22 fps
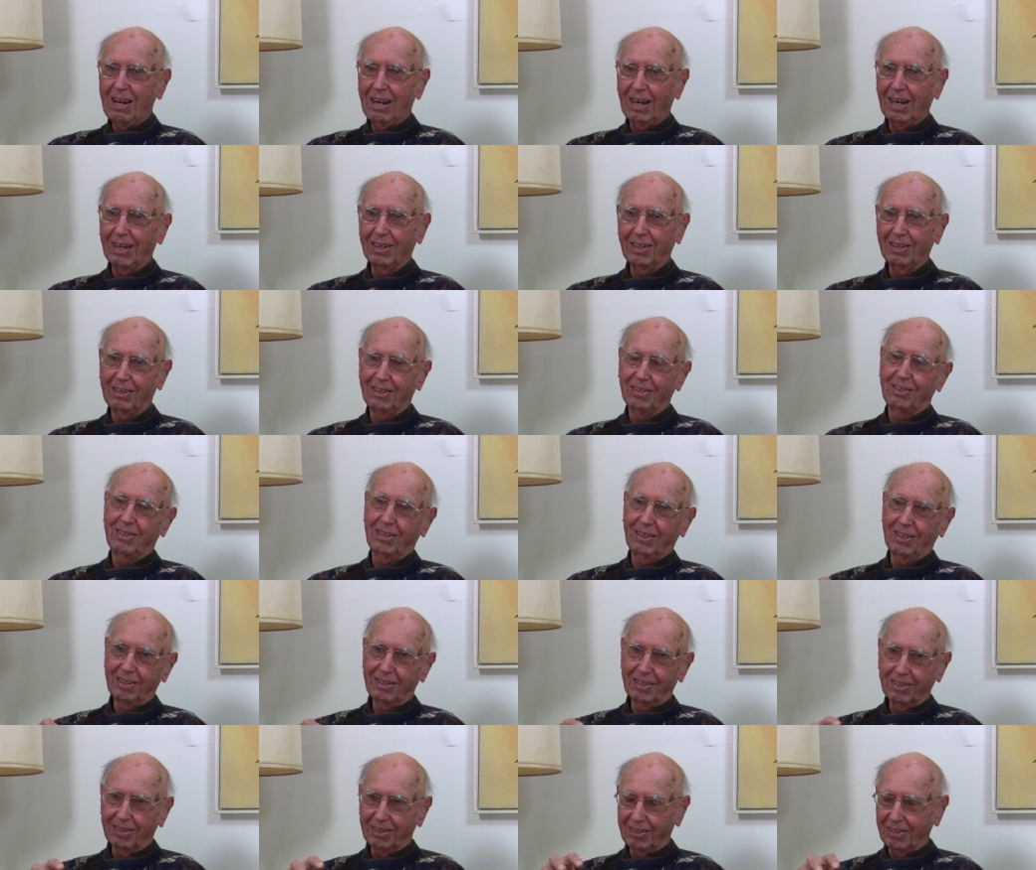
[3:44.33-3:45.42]
out of the
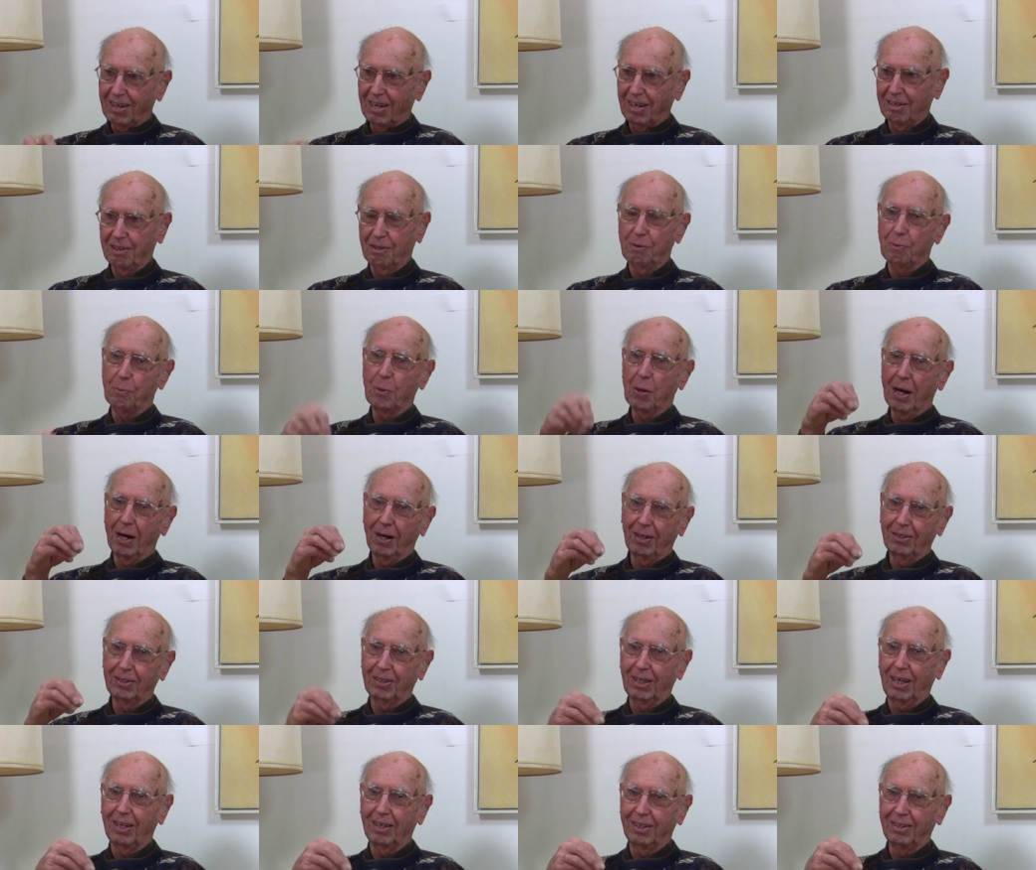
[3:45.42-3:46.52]
thing and a lot of the
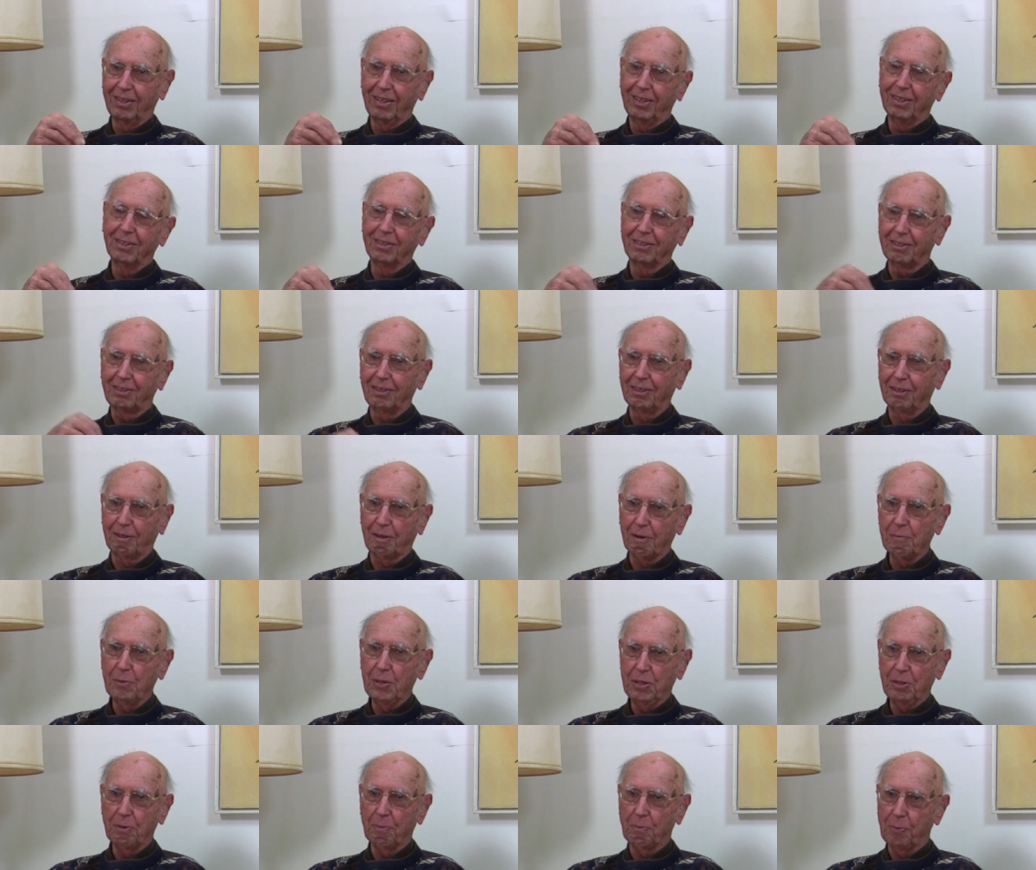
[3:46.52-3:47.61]
wires out of there and stuck
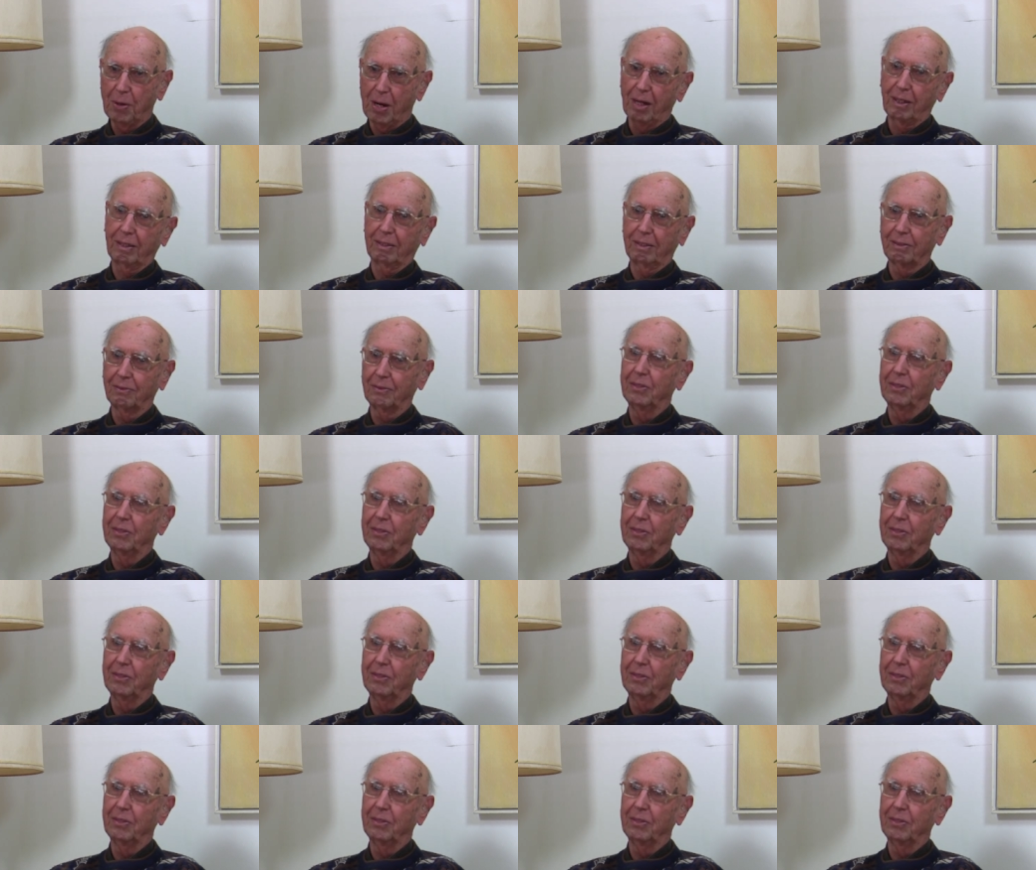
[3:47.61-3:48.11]
them in your pocket.